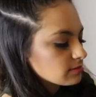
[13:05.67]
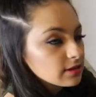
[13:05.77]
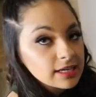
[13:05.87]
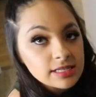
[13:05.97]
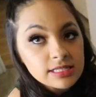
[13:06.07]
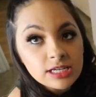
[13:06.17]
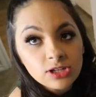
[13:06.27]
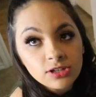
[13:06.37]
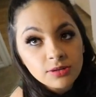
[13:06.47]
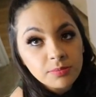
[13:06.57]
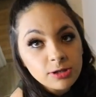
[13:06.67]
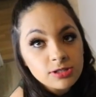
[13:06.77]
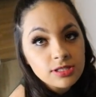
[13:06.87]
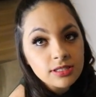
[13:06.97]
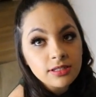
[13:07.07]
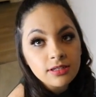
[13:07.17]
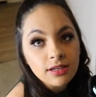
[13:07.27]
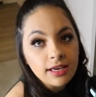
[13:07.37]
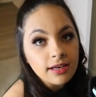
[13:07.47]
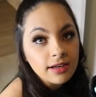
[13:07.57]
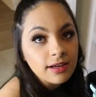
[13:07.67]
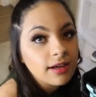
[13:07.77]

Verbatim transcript: like a sneaker person, like mm.